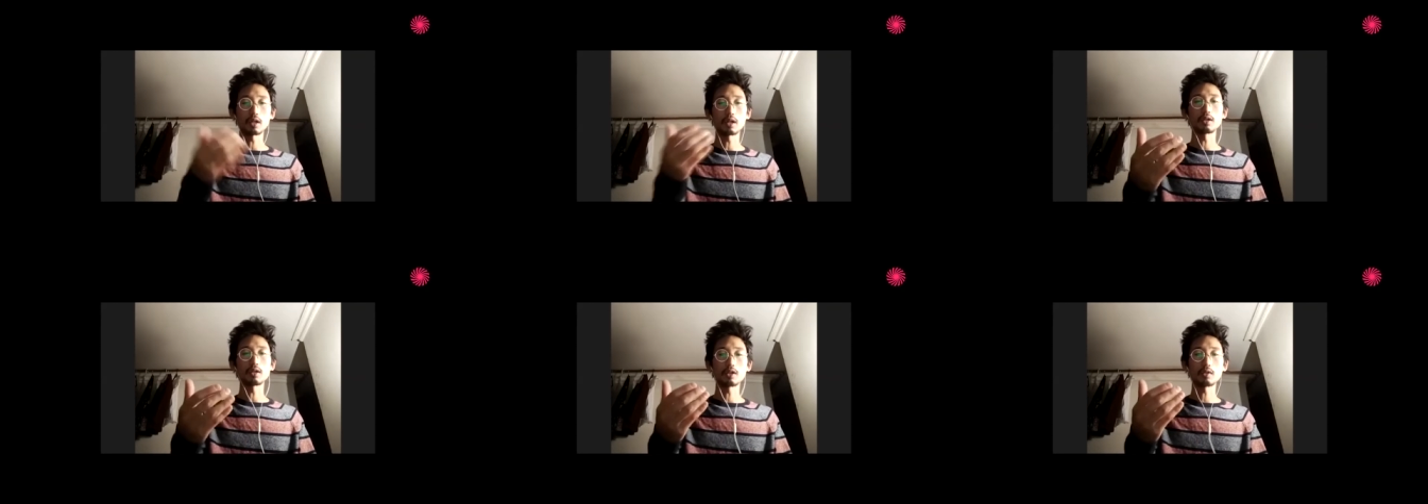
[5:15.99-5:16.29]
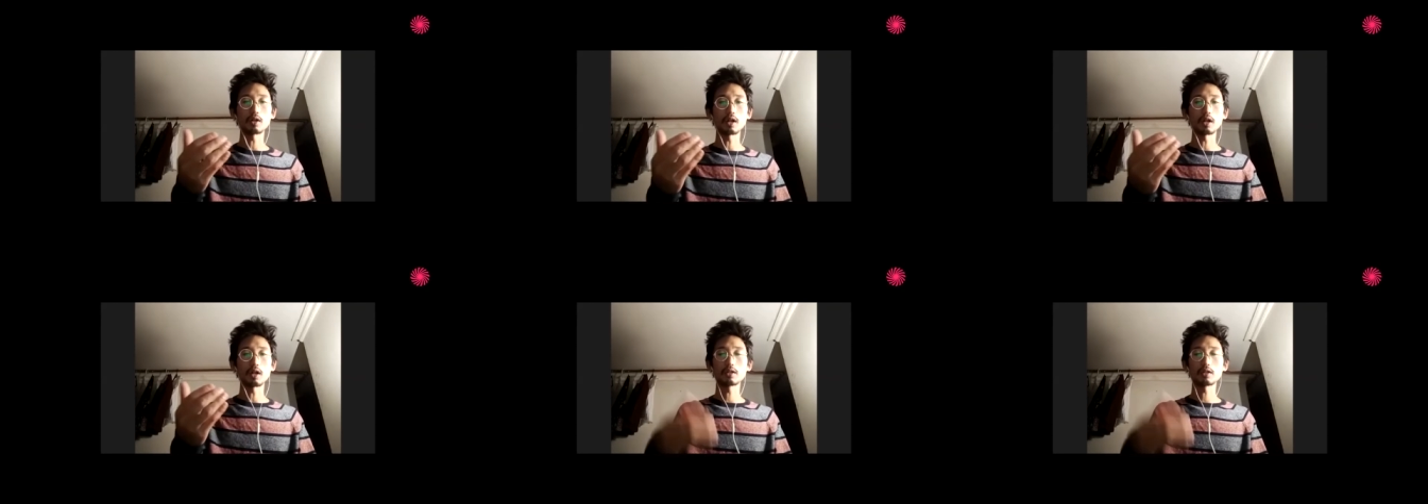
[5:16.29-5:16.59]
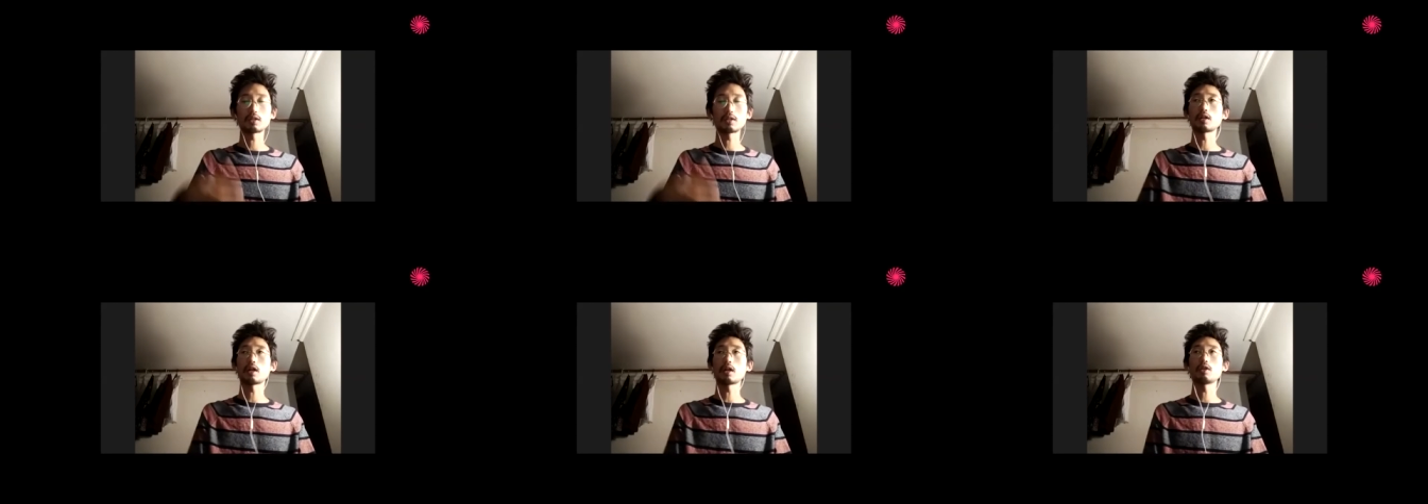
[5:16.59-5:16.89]
there
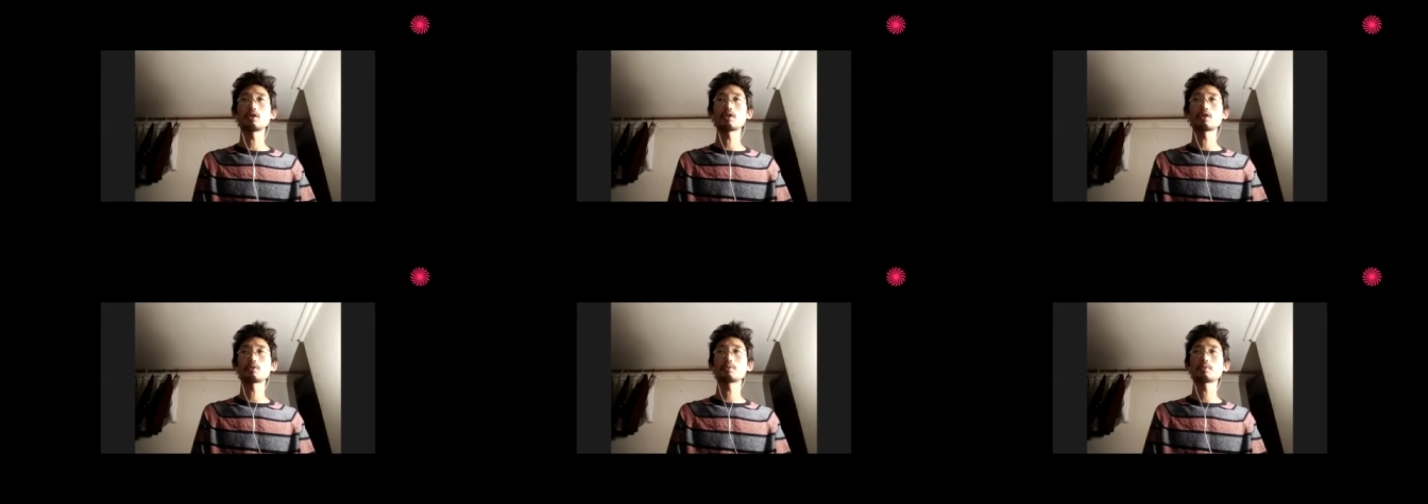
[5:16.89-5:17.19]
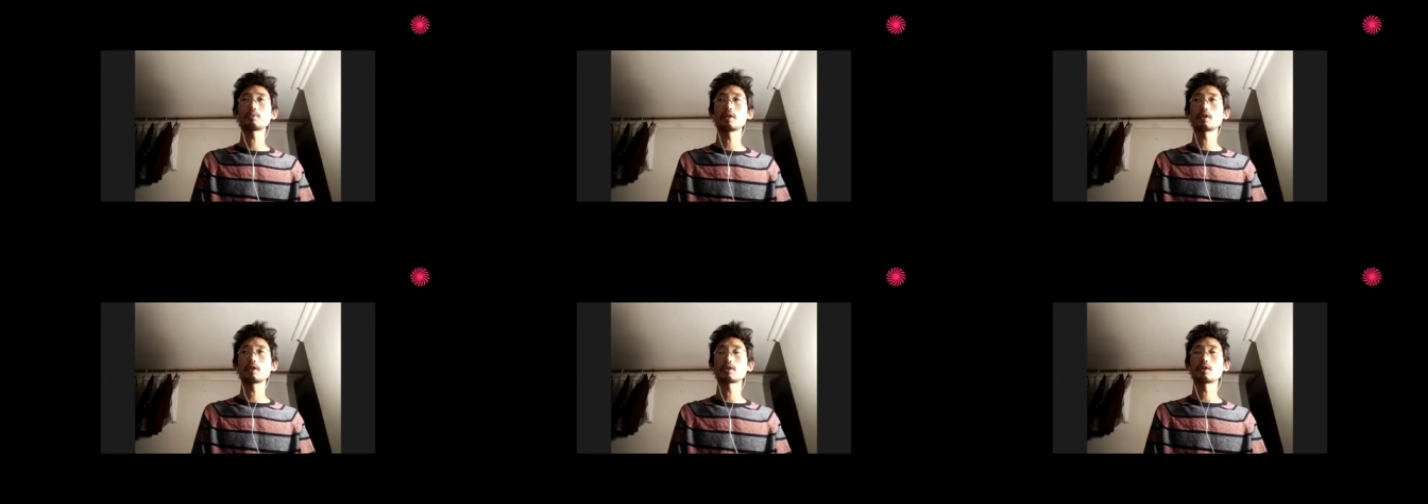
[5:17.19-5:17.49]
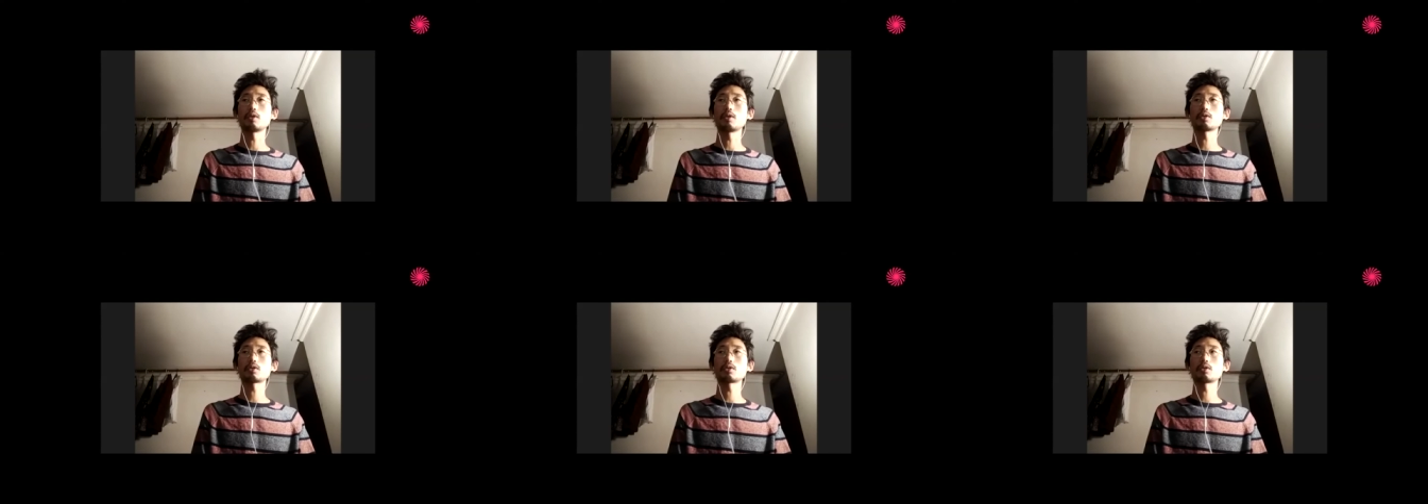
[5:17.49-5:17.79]
was a lot of like
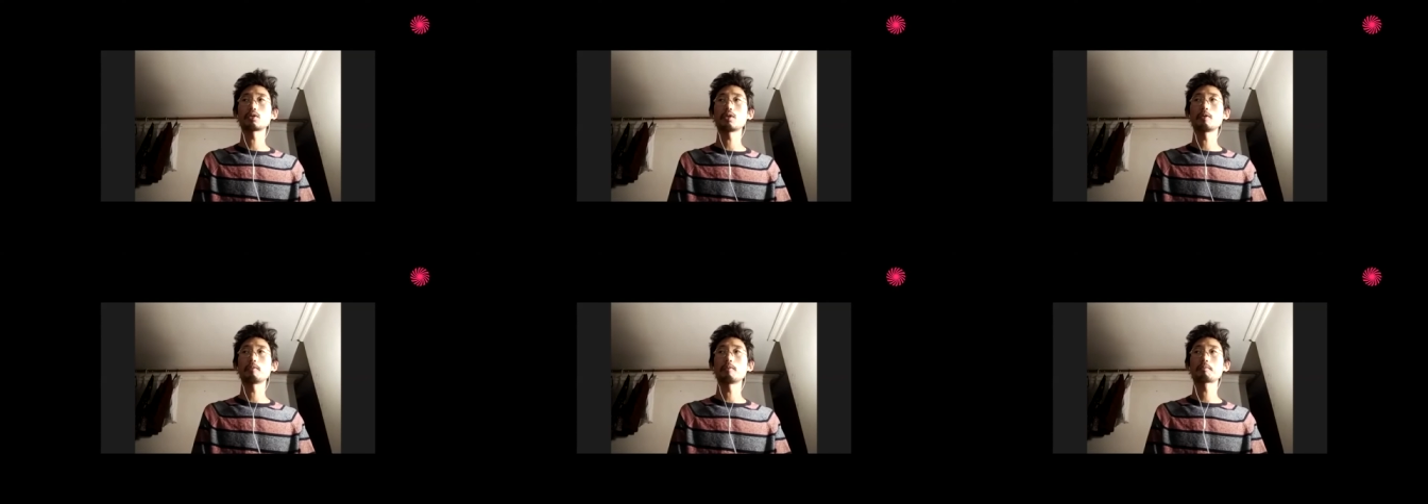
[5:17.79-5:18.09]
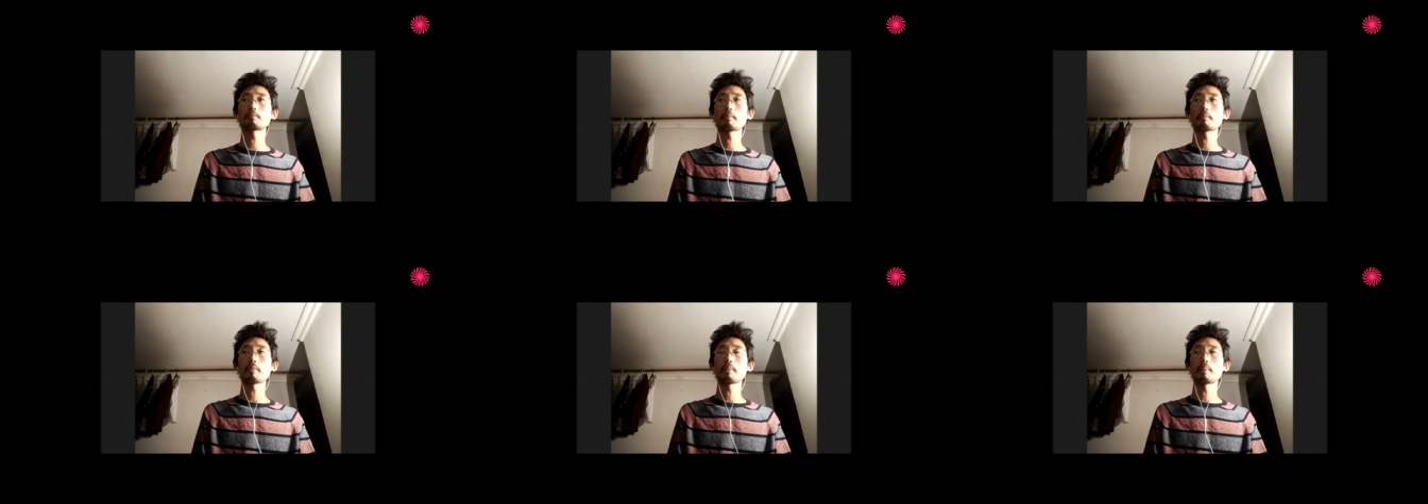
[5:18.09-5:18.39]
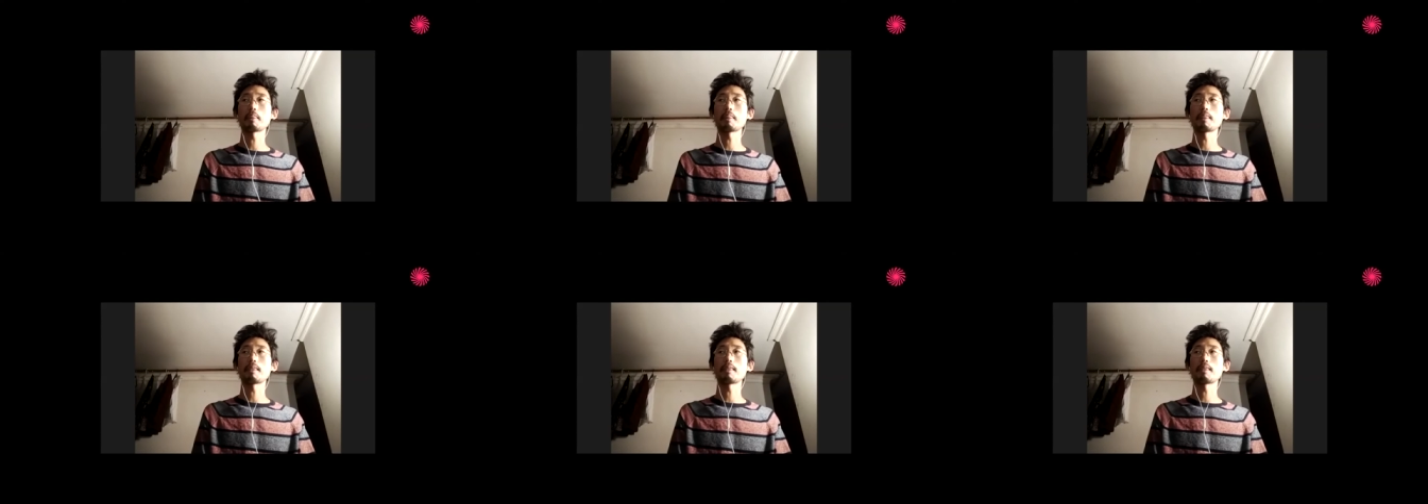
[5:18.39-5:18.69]
also
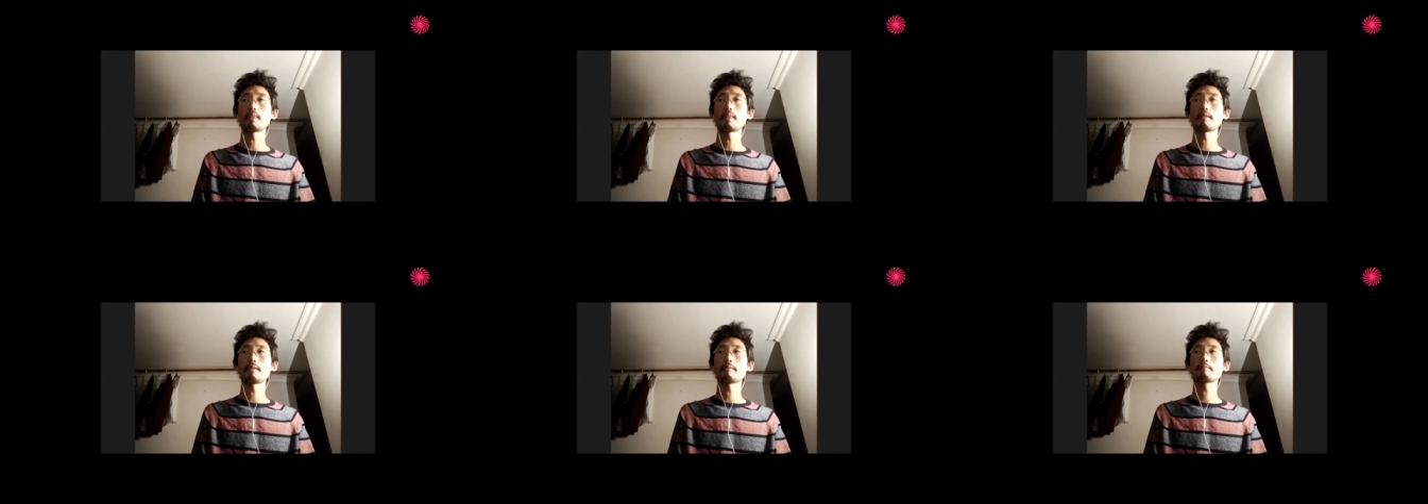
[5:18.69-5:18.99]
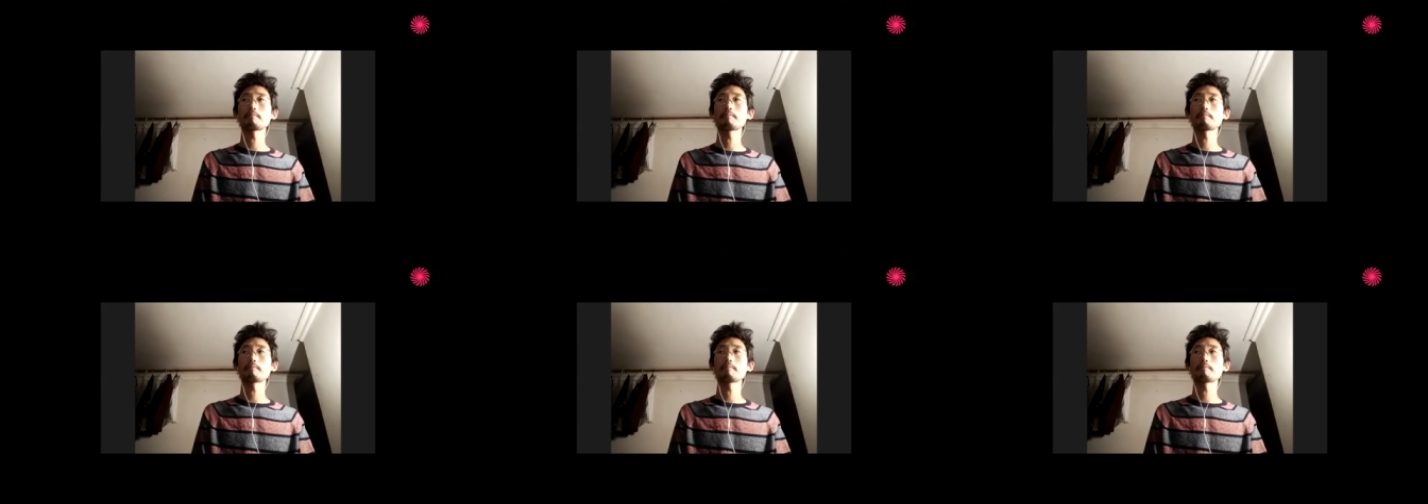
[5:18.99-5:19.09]
um,